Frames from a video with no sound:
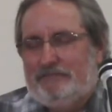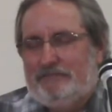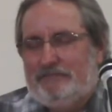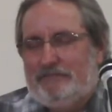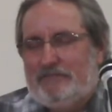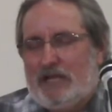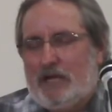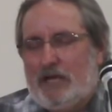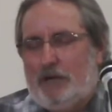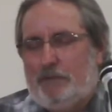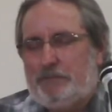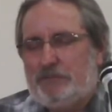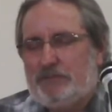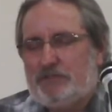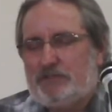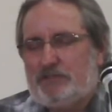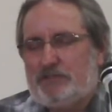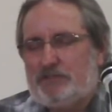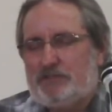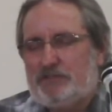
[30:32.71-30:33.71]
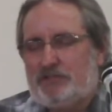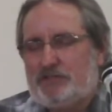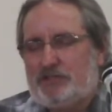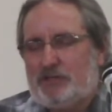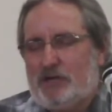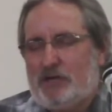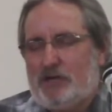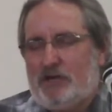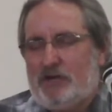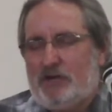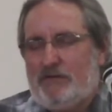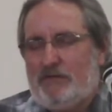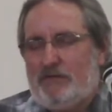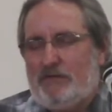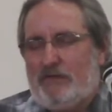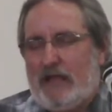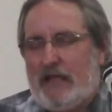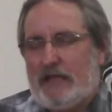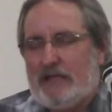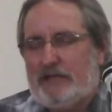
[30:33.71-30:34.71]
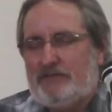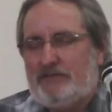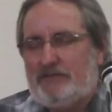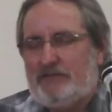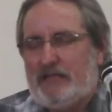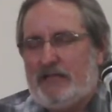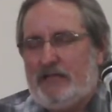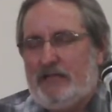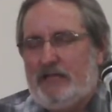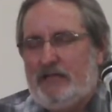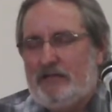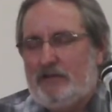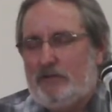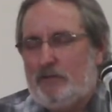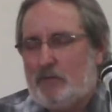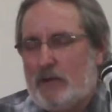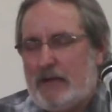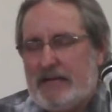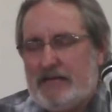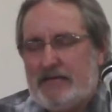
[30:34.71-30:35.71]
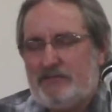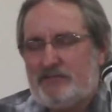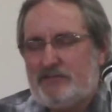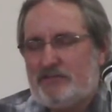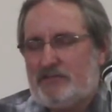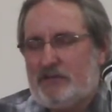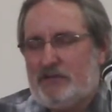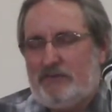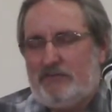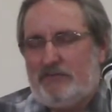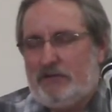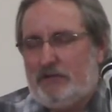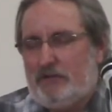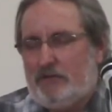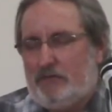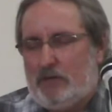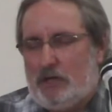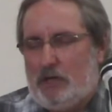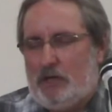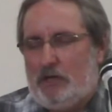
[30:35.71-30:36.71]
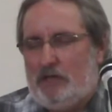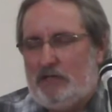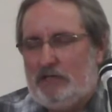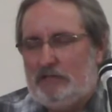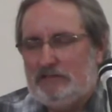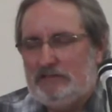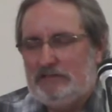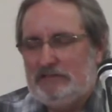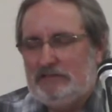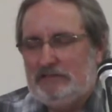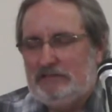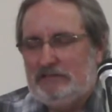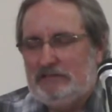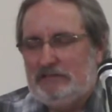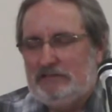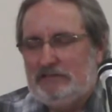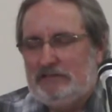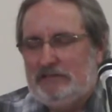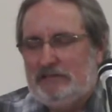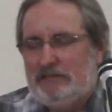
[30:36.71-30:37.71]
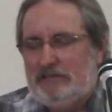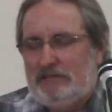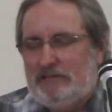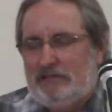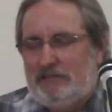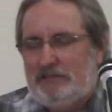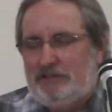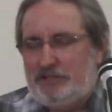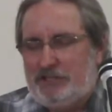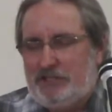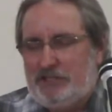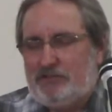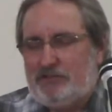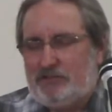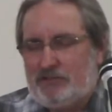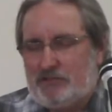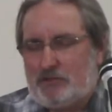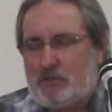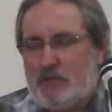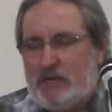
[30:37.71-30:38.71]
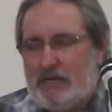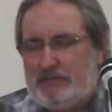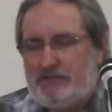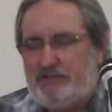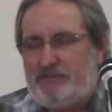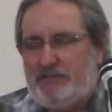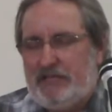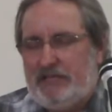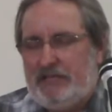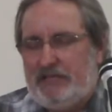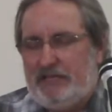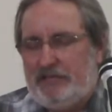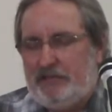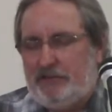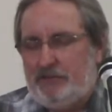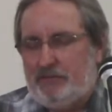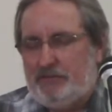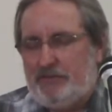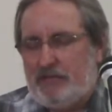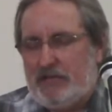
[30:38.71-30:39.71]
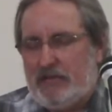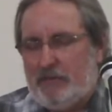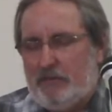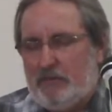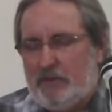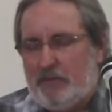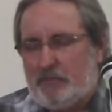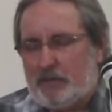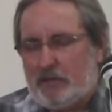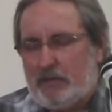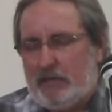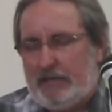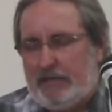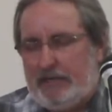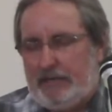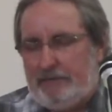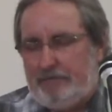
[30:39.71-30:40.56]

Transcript: Help us to serve as the greatest servant of all, Jesus Christ did, in whose name we pray.